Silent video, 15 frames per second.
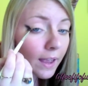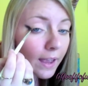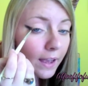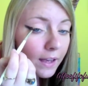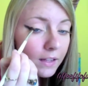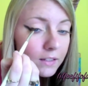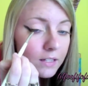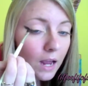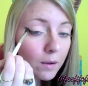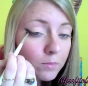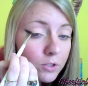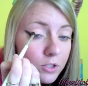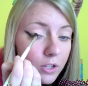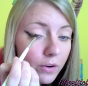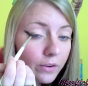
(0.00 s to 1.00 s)
and I'm
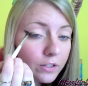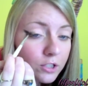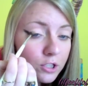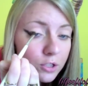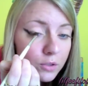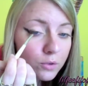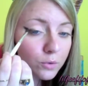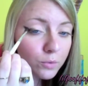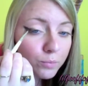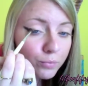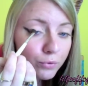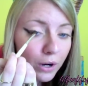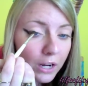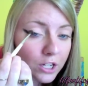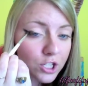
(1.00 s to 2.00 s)
just going to
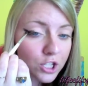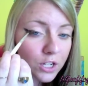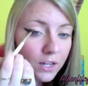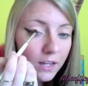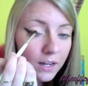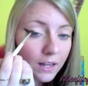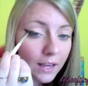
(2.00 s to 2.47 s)
brush it